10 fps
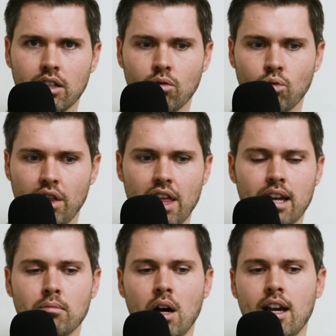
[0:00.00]
with that
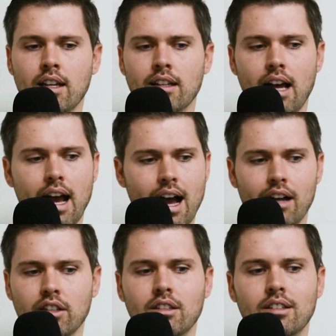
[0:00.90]
in mind, how
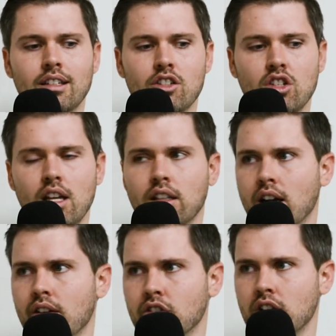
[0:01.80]
do you initiate the
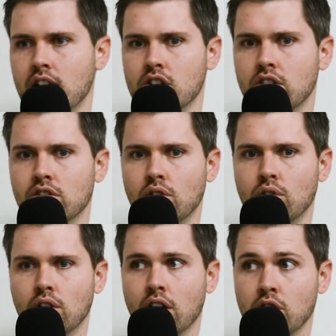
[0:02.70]
conversations?
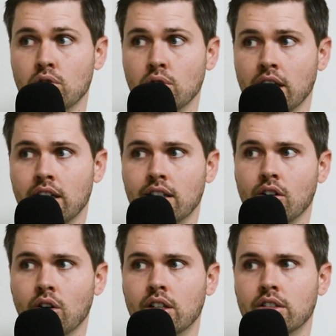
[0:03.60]
Are you doing it,
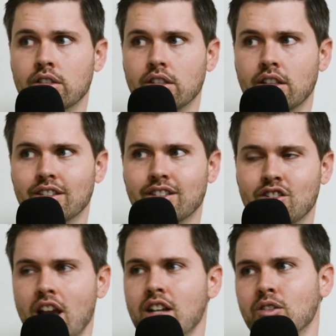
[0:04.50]
or is is
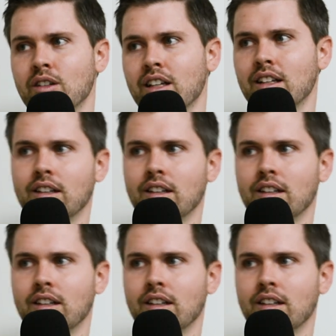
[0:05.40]
Jay doing it?